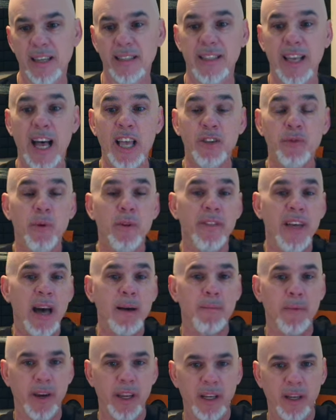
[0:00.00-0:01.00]
That's where that
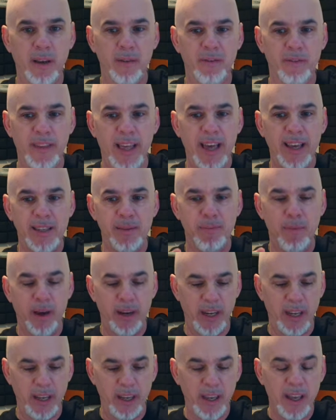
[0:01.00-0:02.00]
money comes from. That is
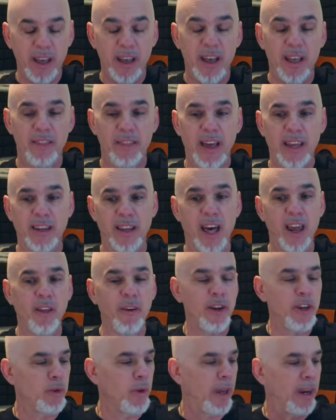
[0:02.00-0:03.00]
money that not
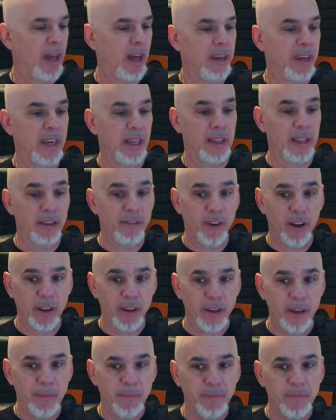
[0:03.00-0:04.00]
only do I not need to live
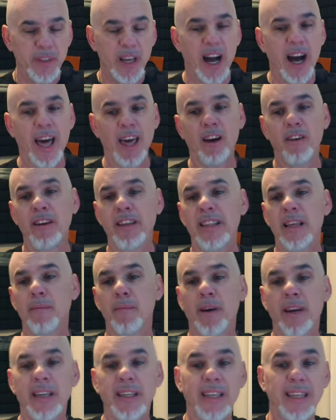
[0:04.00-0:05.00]
on, I don't need that
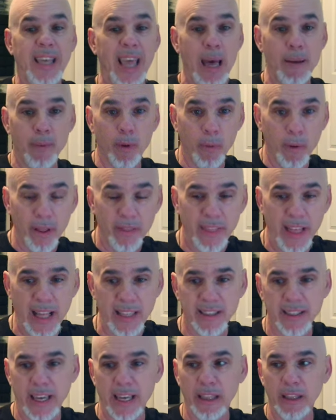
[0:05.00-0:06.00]
money to gamble with.
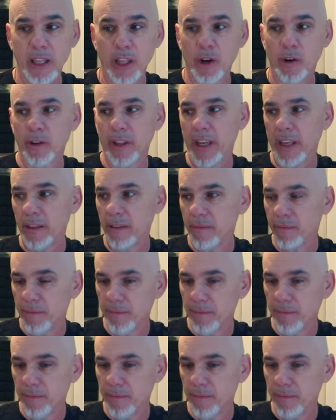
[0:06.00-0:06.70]
That's like literally,